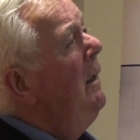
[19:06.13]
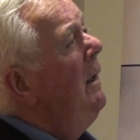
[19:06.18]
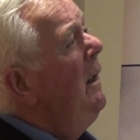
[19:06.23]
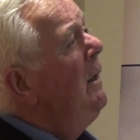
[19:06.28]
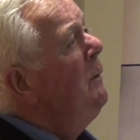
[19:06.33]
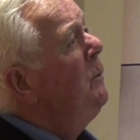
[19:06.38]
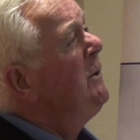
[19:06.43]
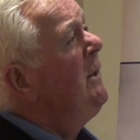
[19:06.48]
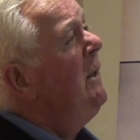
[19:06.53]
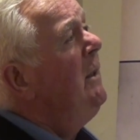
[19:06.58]

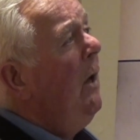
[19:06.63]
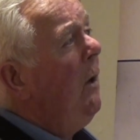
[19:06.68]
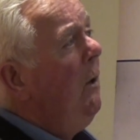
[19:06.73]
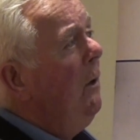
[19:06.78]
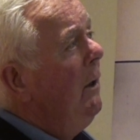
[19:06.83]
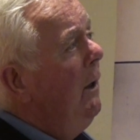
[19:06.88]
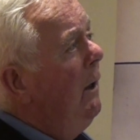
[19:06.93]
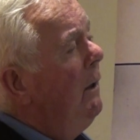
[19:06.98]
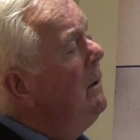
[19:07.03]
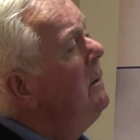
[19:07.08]
It was an hour
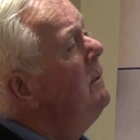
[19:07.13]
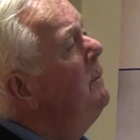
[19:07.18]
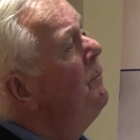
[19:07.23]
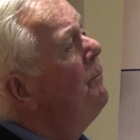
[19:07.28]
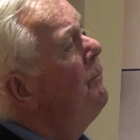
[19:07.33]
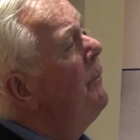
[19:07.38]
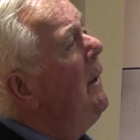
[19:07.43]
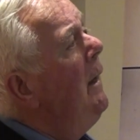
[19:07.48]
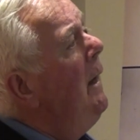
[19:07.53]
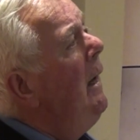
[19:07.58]
long,
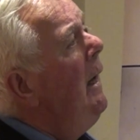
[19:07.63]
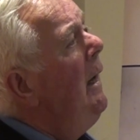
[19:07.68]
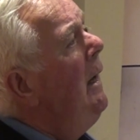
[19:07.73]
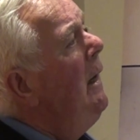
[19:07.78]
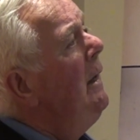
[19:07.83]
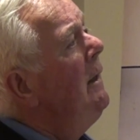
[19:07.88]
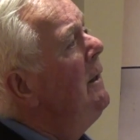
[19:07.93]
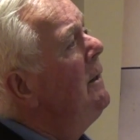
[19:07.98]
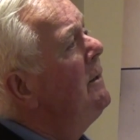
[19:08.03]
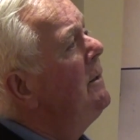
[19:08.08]

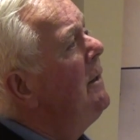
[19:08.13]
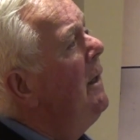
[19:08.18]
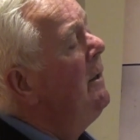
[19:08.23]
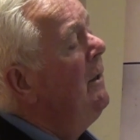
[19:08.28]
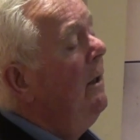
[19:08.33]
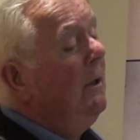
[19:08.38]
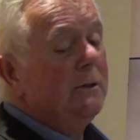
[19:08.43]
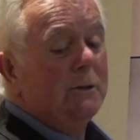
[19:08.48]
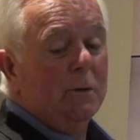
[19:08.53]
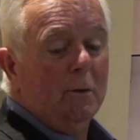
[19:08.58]
and it
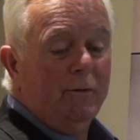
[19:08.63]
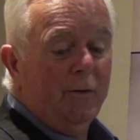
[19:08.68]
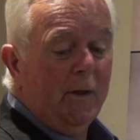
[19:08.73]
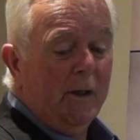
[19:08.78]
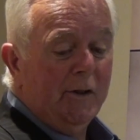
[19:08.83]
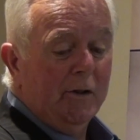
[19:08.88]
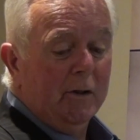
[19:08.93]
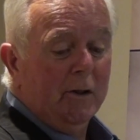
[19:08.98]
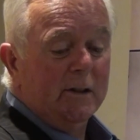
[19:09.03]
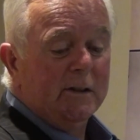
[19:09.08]
also
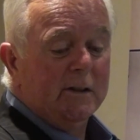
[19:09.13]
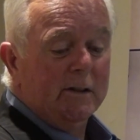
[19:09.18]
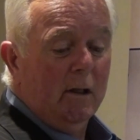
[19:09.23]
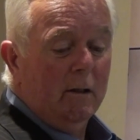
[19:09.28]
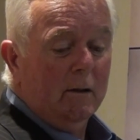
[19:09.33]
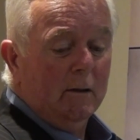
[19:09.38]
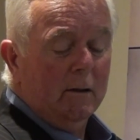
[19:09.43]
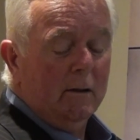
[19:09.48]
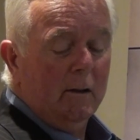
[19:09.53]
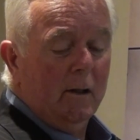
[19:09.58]
featured a
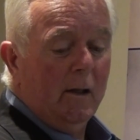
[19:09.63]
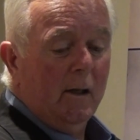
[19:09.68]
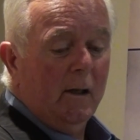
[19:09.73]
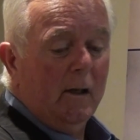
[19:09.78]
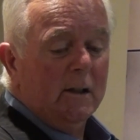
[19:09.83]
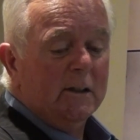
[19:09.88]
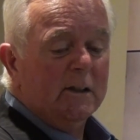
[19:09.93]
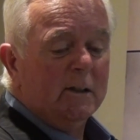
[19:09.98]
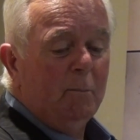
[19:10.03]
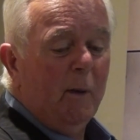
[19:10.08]
song
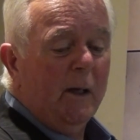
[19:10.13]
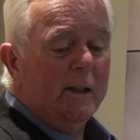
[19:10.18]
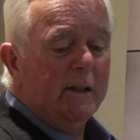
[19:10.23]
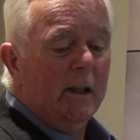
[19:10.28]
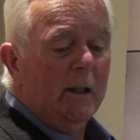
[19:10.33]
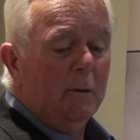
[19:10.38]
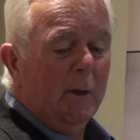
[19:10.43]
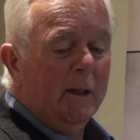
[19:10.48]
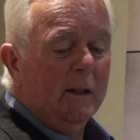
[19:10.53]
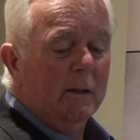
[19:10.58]

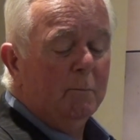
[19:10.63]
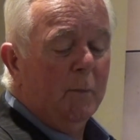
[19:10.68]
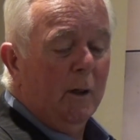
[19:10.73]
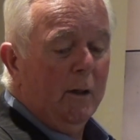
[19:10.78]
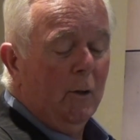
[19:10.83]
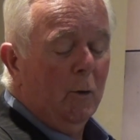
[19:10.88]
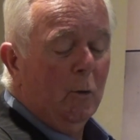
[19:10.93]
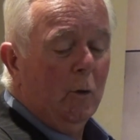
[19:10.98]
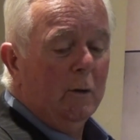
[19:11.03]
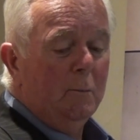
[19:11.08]
specially written by
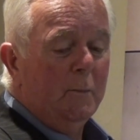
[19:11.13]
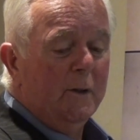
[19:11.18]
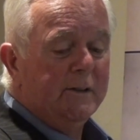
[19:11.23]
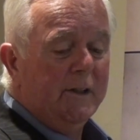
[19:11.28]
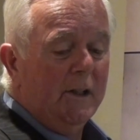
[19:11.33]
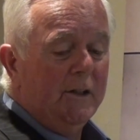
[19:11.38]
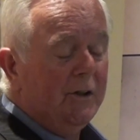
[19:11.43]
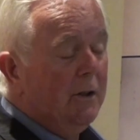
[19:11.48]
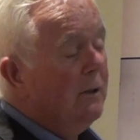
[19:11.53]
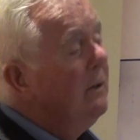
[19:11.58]
local
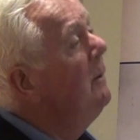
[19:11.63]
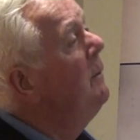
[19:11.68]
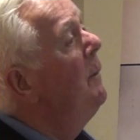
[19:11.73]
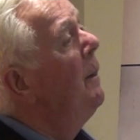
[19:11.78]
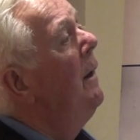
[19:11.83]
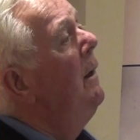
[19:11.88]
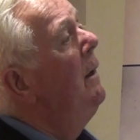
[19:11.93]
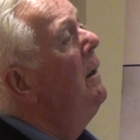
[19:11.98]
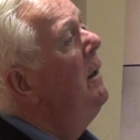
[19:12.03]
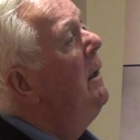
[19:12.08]
musician
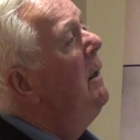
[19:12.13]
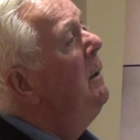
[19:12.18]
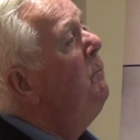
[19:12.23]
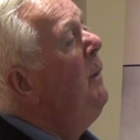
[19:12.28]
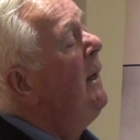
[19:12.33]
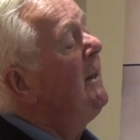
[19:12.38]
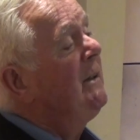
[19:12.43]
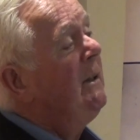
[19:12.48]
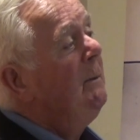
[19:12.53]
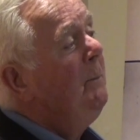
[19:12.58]

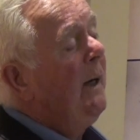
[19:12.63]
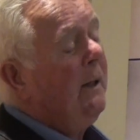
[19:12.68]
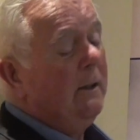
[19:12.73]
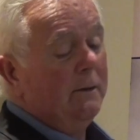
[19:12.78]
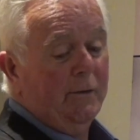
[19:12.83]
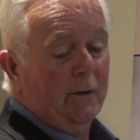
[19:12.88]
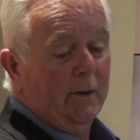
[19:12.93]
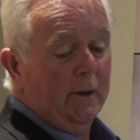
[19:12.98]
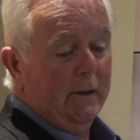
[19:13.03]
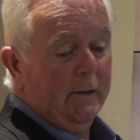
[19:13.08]
Maxie
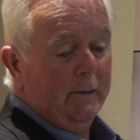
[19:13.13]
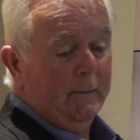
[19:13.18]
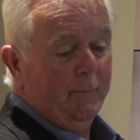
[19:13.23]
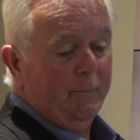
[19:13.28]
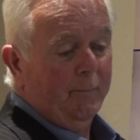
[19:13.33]
McAvoy.